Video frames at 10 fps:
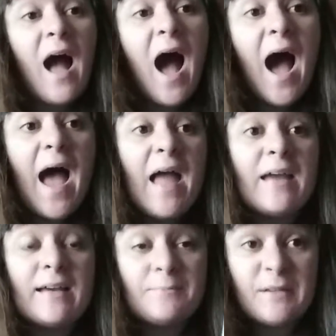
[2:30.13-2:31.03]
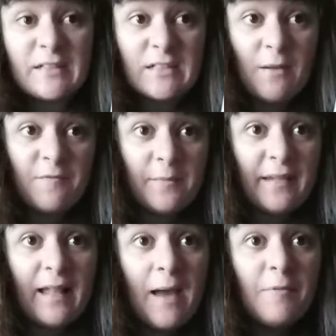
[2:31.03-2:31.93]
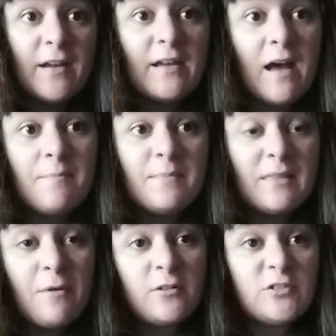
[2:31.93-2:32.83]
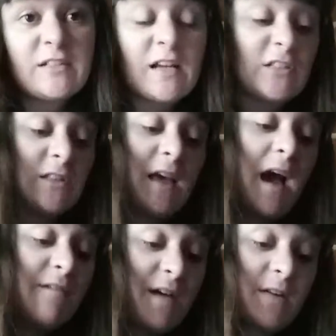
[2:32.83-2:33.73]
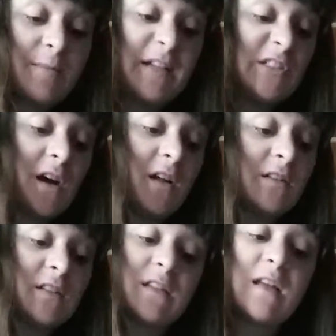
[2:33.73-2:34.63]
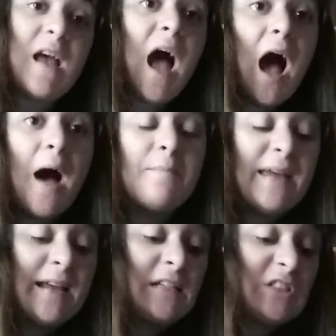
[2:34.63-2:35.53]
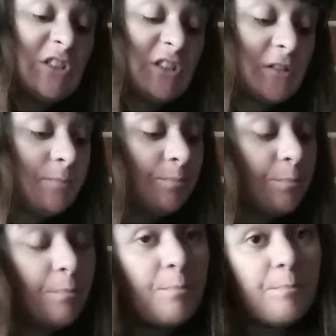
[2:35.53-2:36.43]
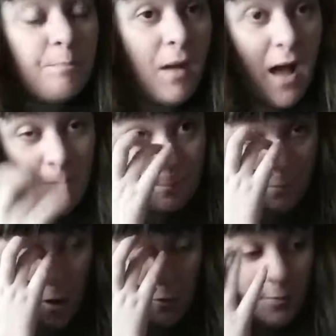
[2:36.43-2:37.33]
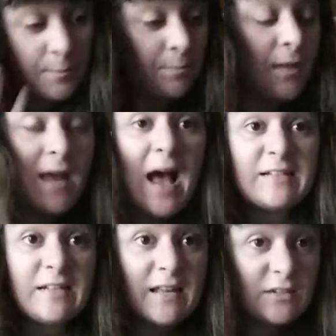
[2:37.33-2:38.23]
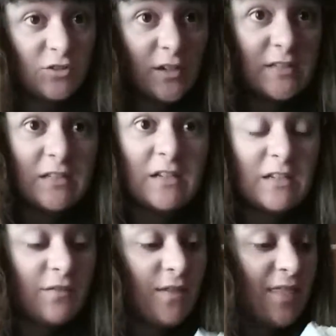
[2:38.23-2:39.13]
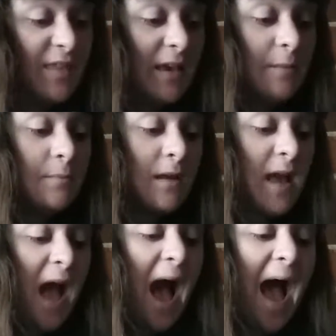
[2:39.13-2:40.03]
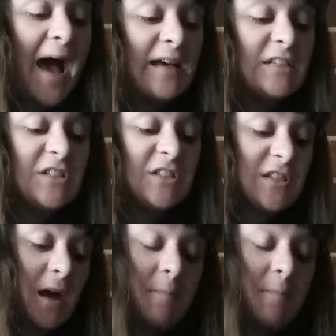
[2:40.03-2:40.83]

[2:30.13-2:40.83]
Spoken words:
I had picked this up from the library in the poetry section there. I found it by chance. Each poem, as I said, addressed a different theme, and